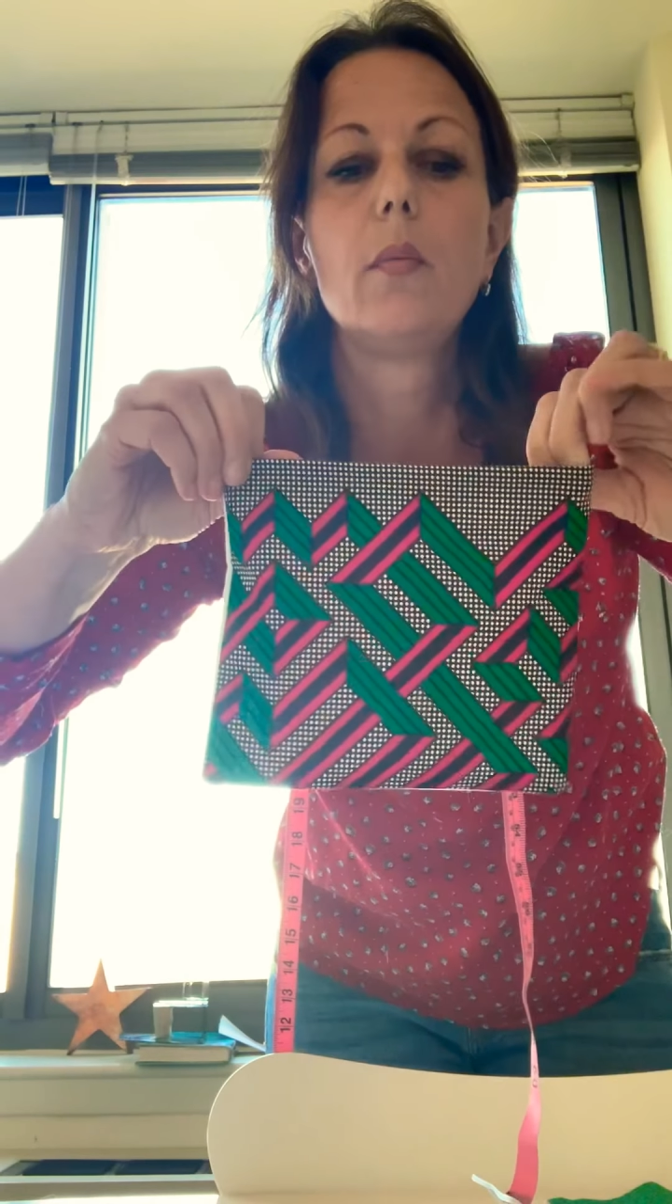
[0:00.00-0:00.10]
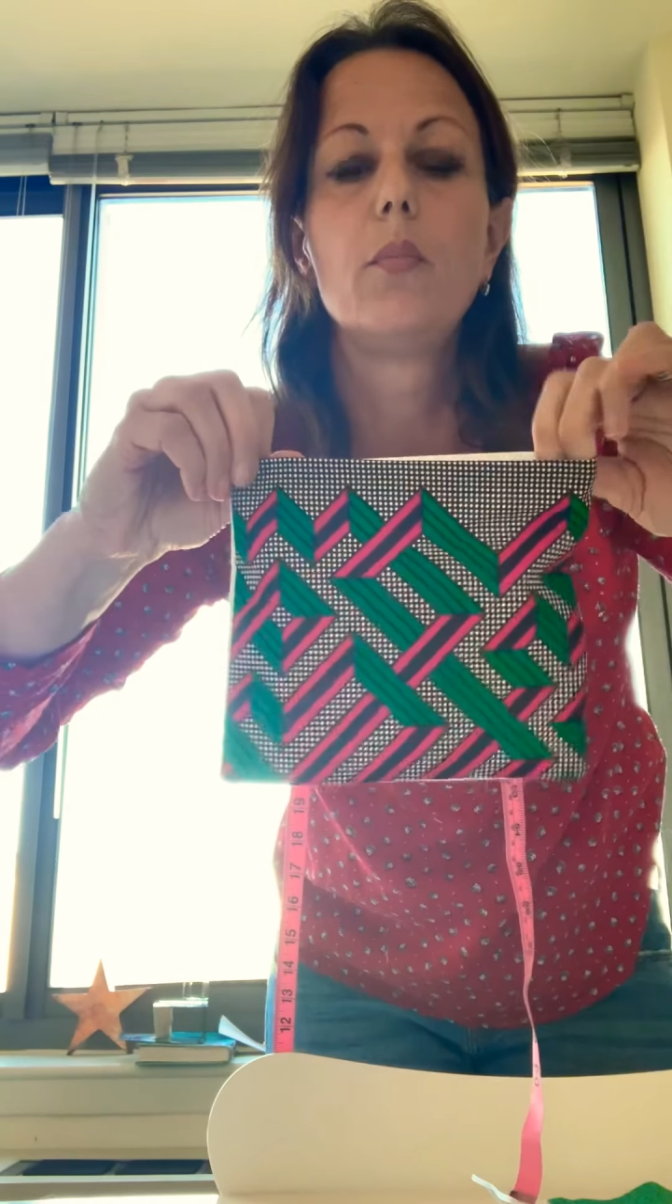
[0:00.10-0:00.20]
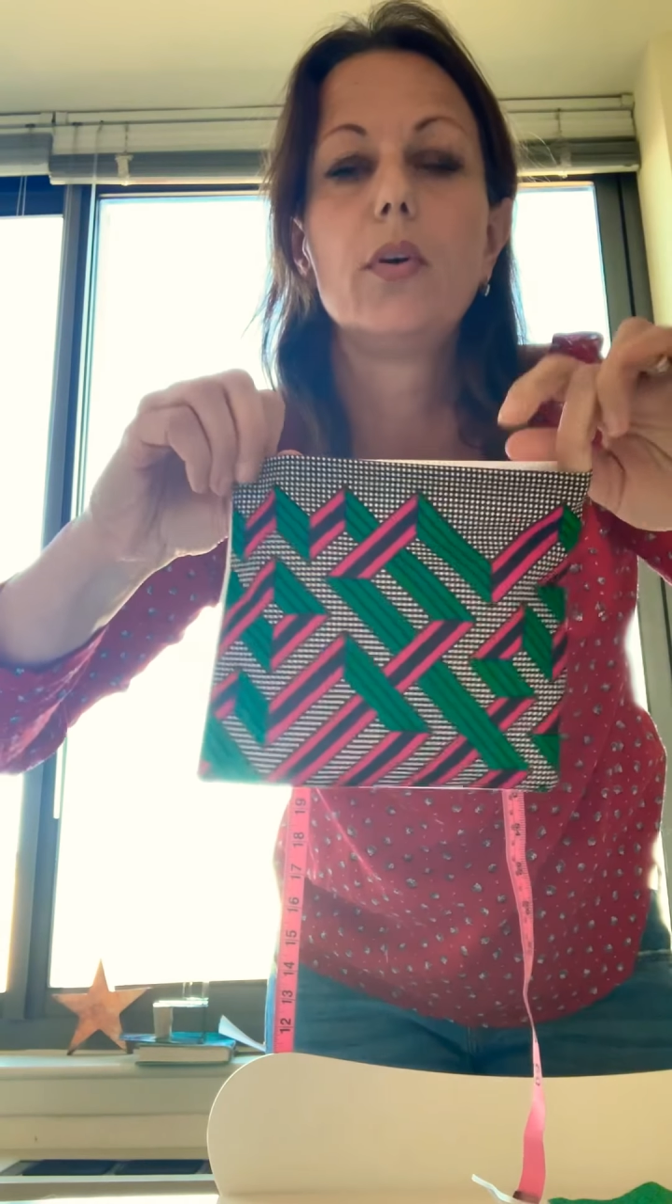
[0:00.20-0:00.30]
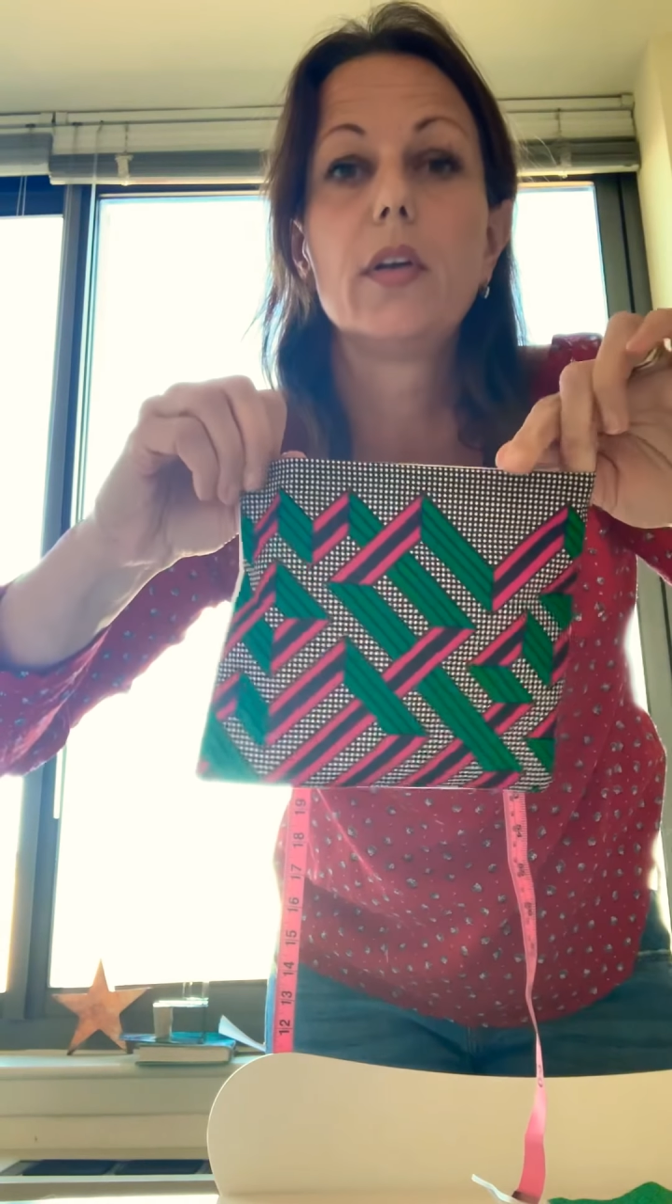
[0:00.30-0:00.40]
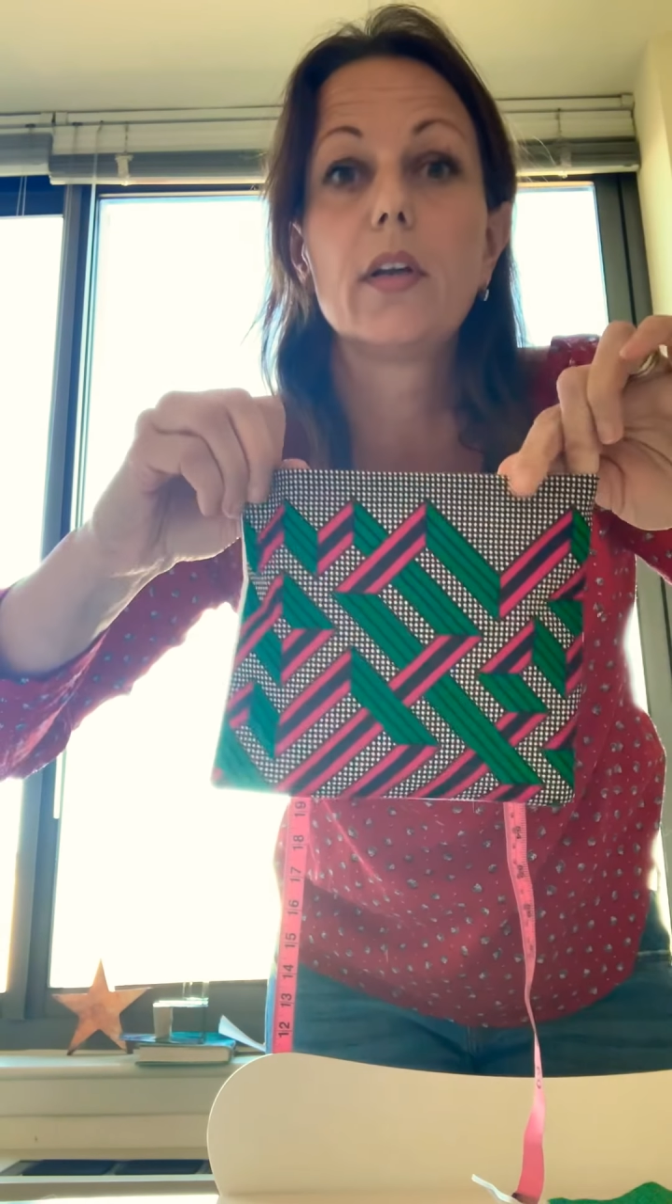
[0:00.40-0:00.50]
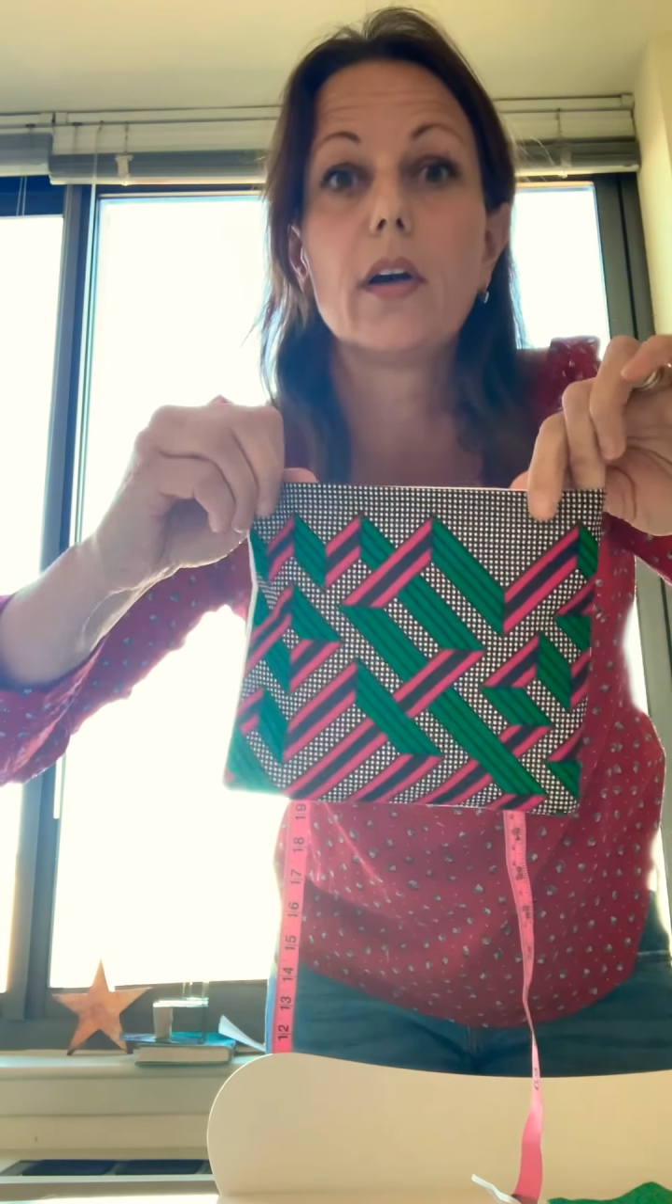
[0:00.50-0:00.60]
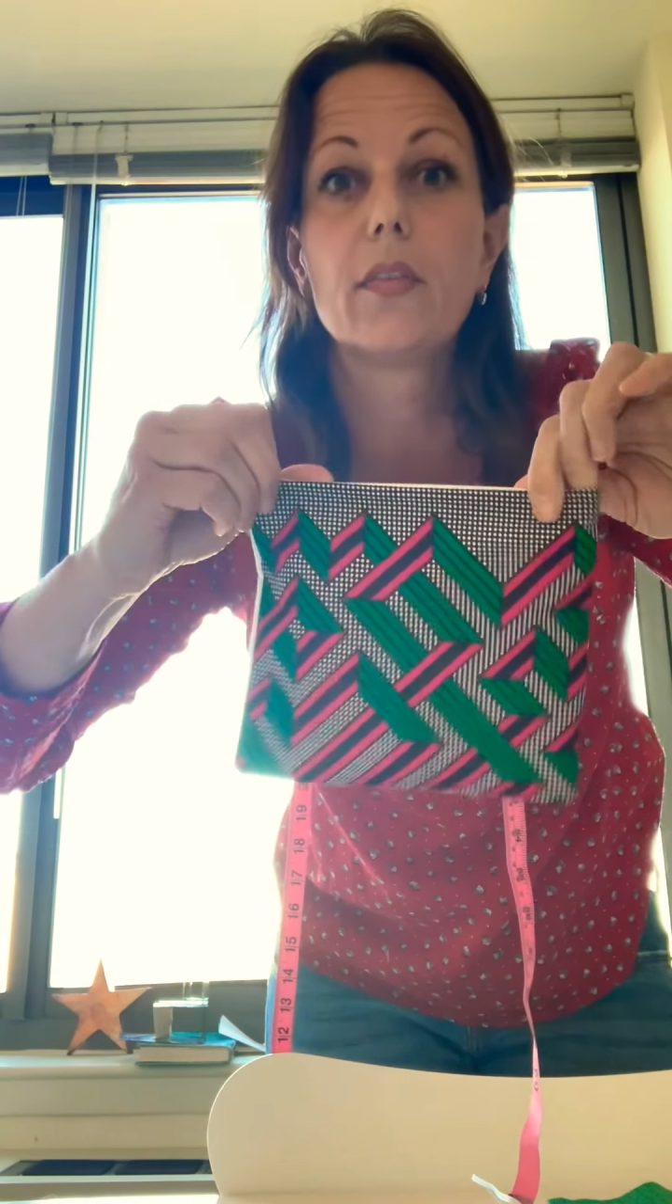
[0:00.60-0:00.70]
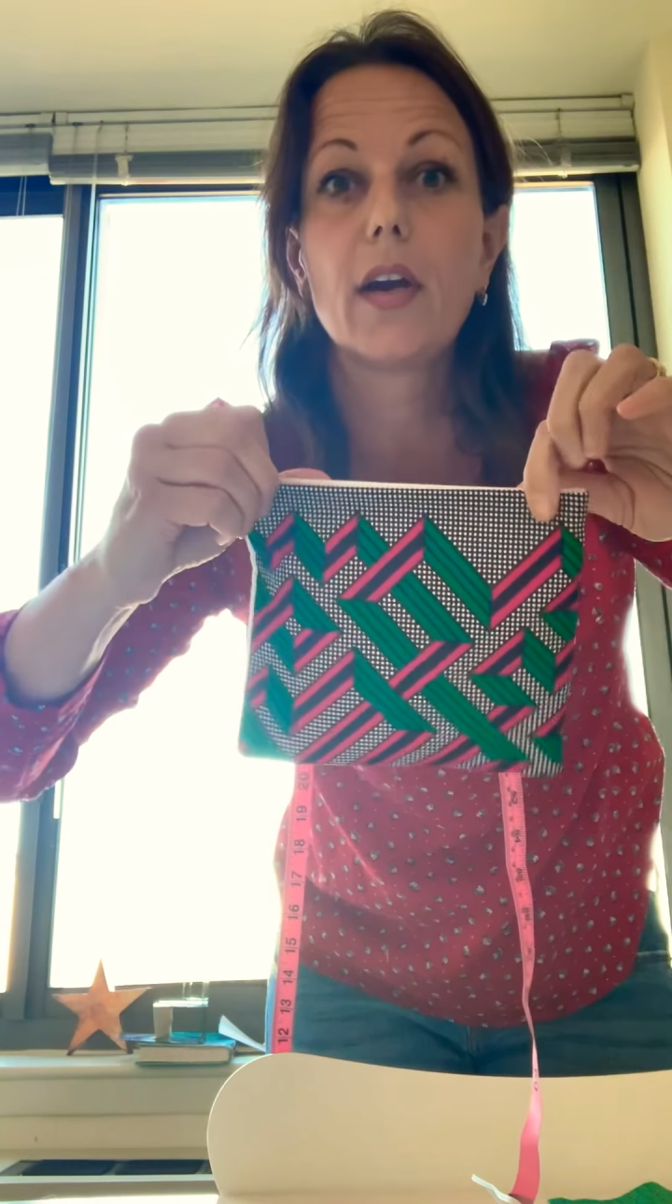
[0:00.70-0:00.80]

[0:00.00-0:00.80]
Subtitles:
put it on the